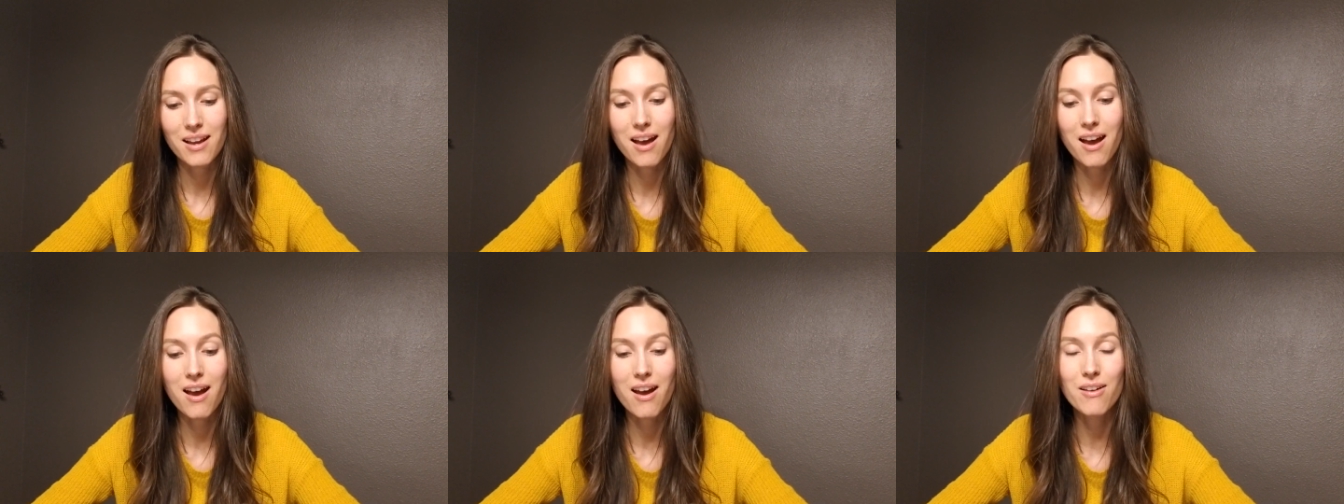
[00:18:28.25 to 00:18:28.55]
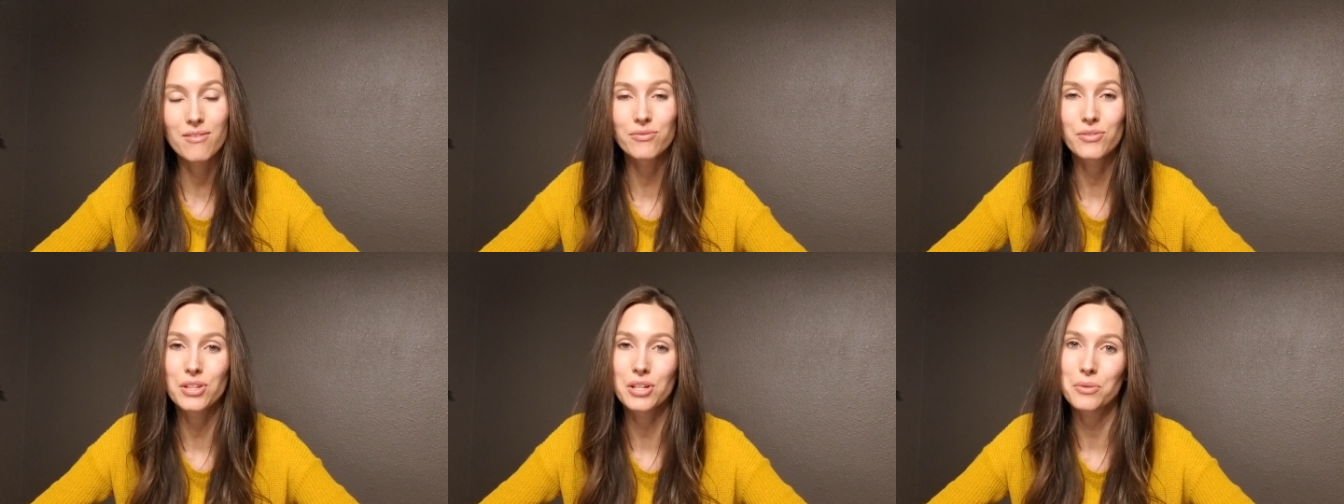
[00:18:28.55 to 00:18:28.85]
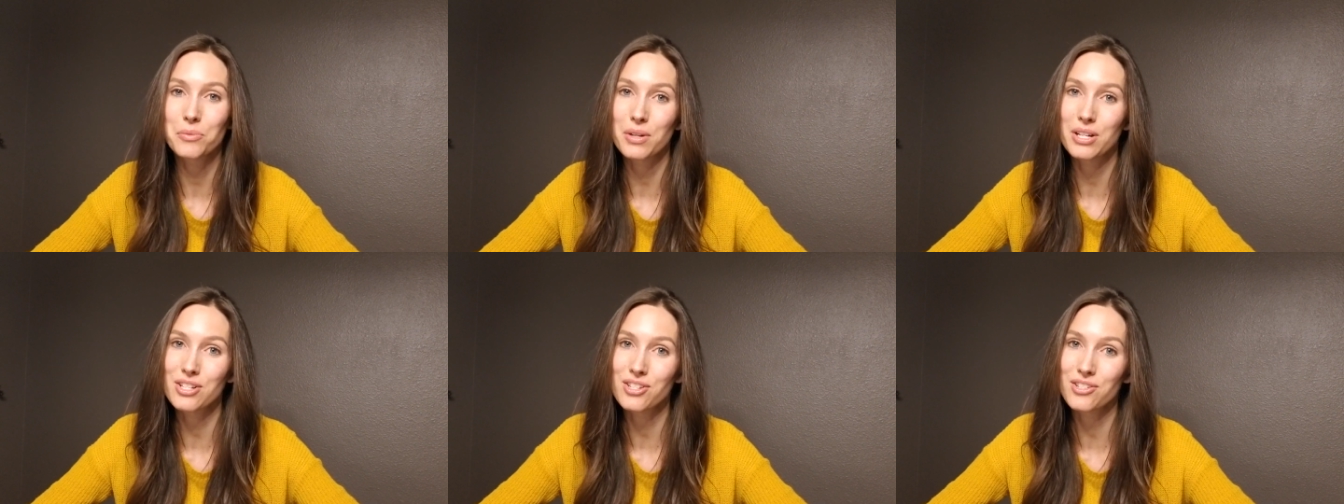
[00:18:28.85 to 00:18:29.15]
of the
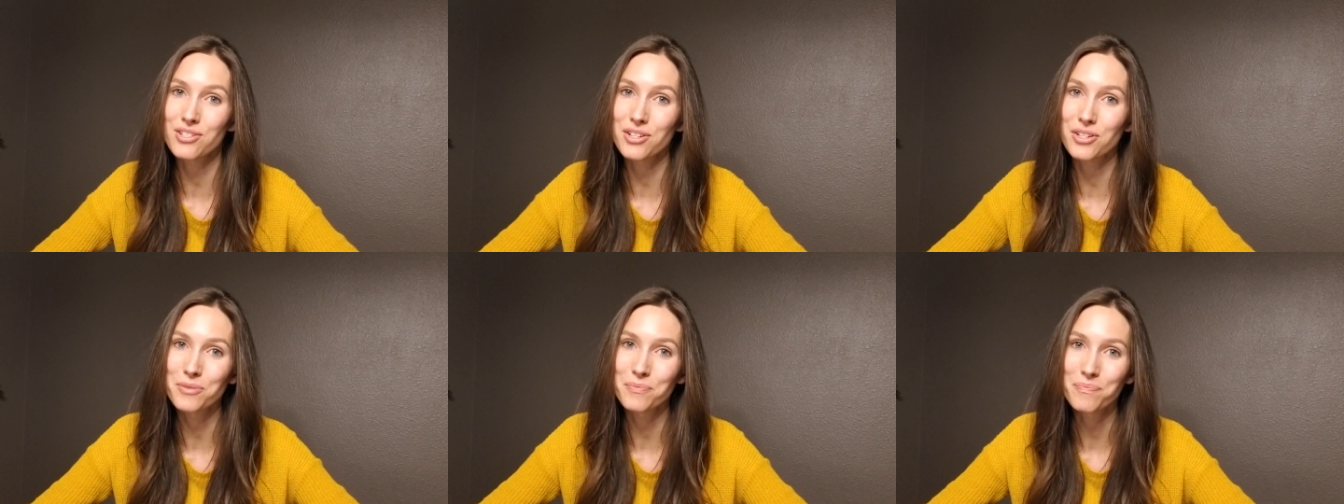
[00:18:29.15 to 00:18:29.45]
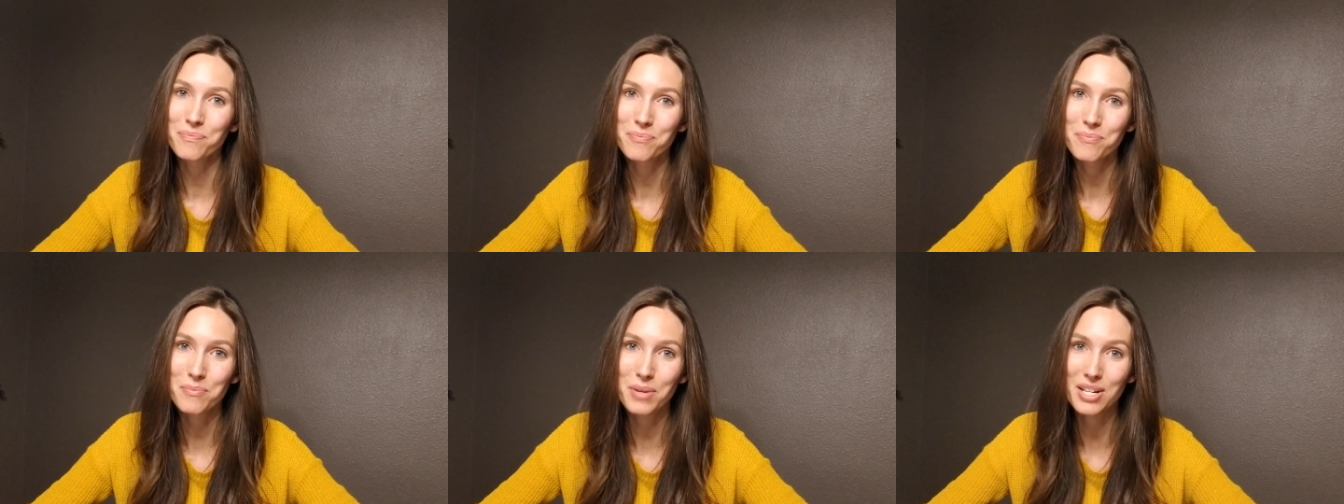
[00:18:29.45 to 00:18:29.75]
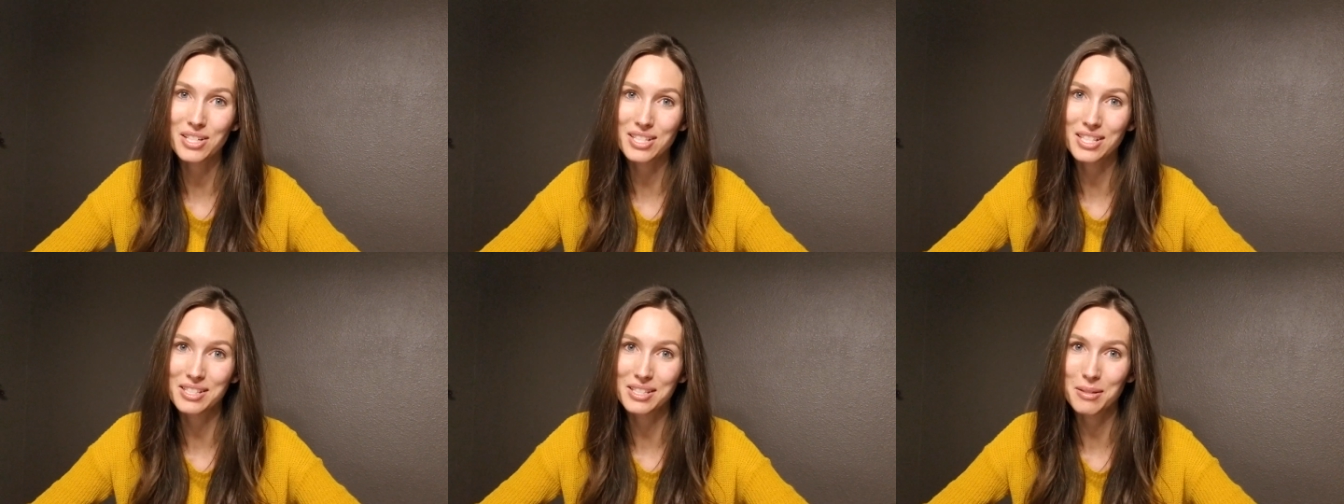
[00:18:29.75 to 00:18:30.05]
original
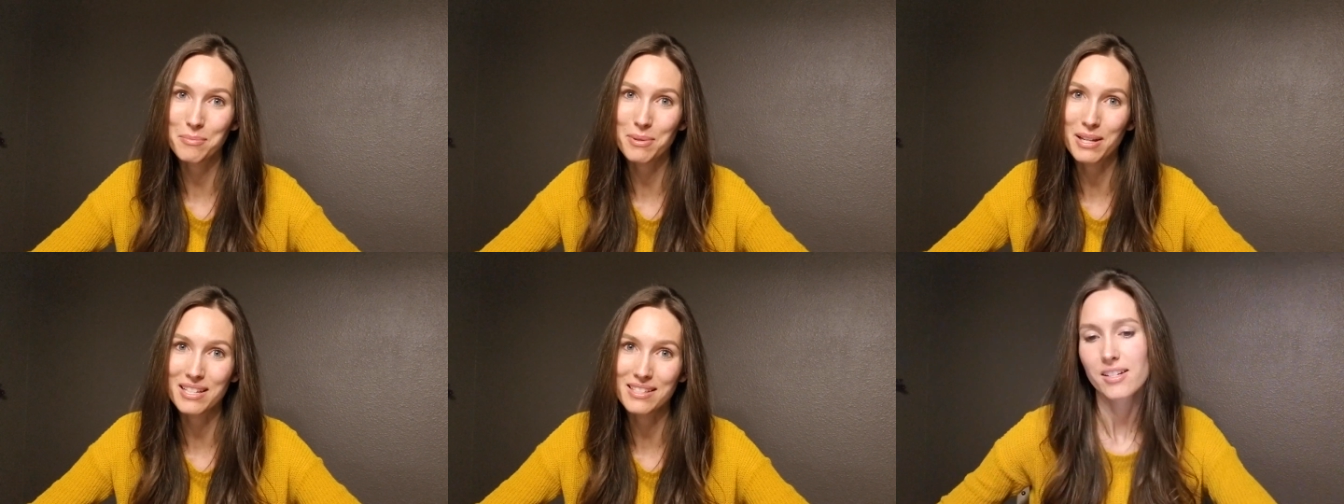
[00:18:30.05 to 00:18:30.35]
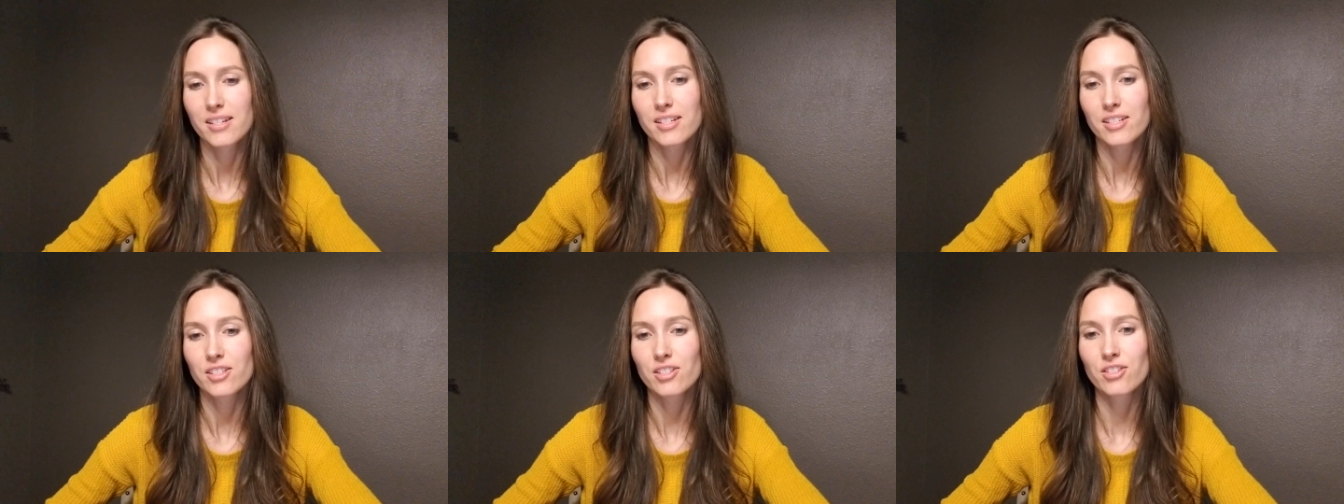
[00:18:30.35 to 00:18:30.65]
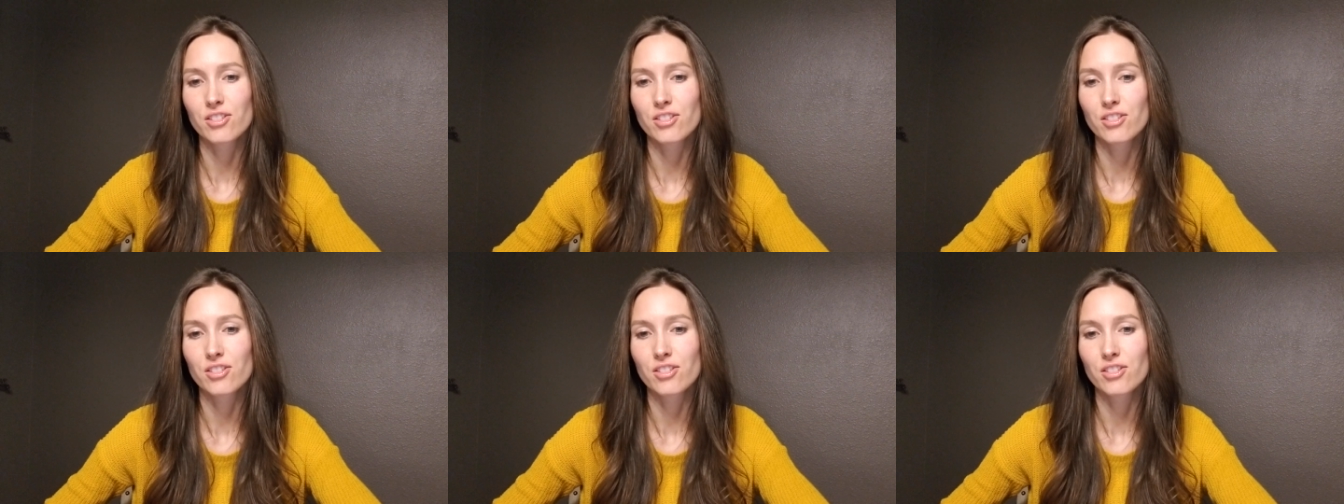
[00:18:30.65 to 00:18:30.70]
participants."